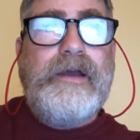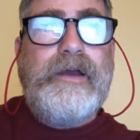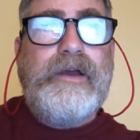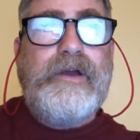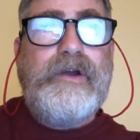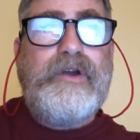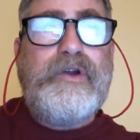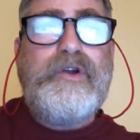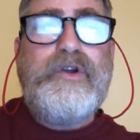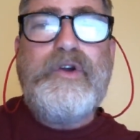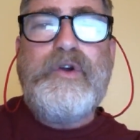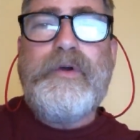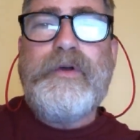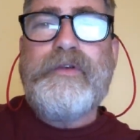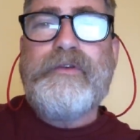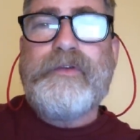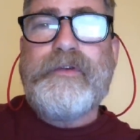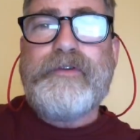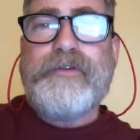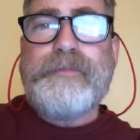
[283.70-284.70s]
Who
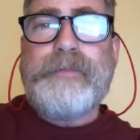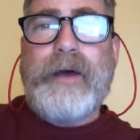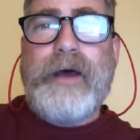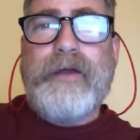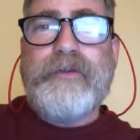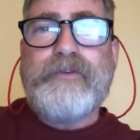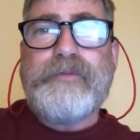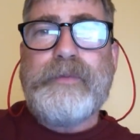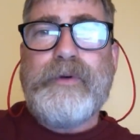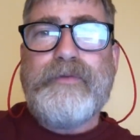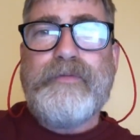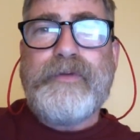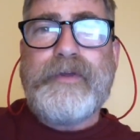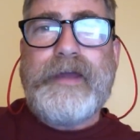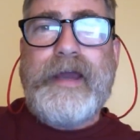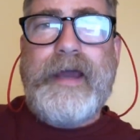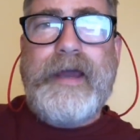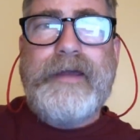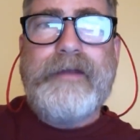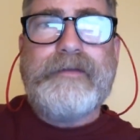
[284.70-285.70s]
is responsible for
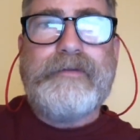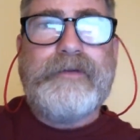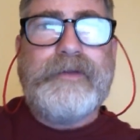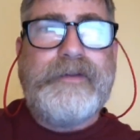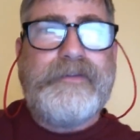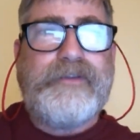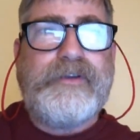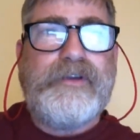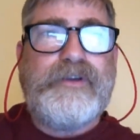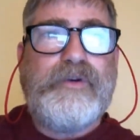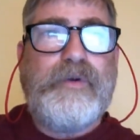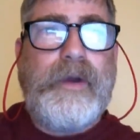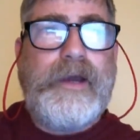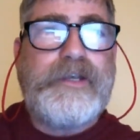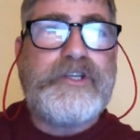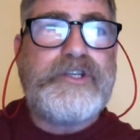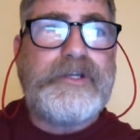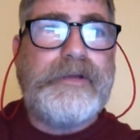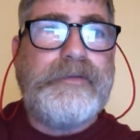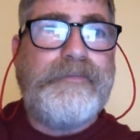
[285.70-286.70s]
that? Well, that's a good
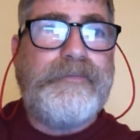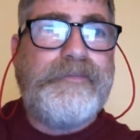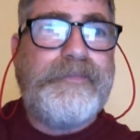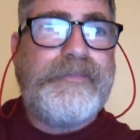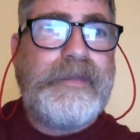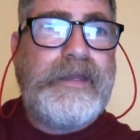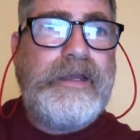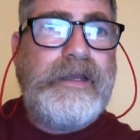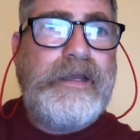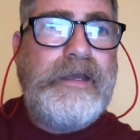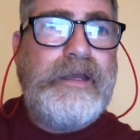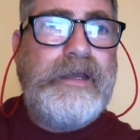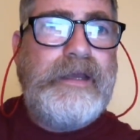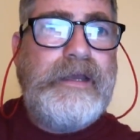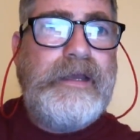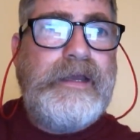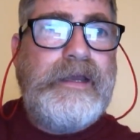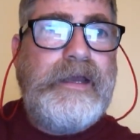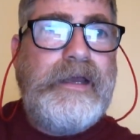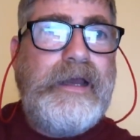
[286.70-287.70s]
question.
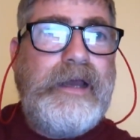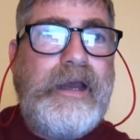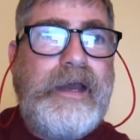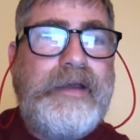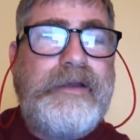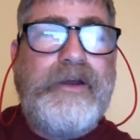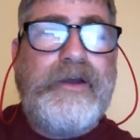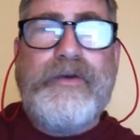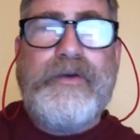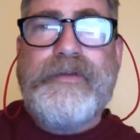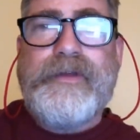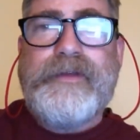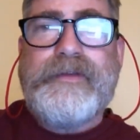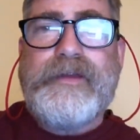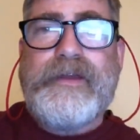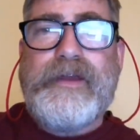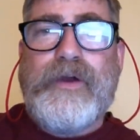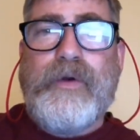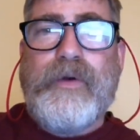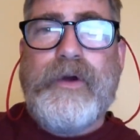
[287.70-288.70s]
I know that
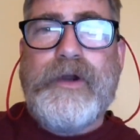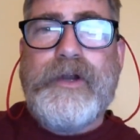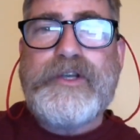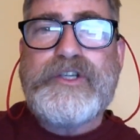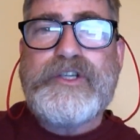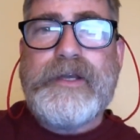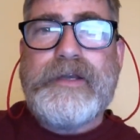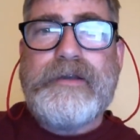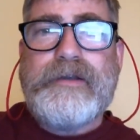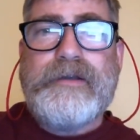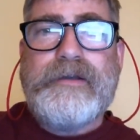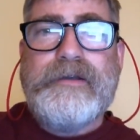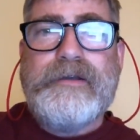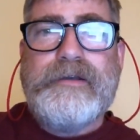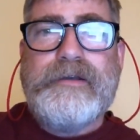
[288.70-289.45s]
the origin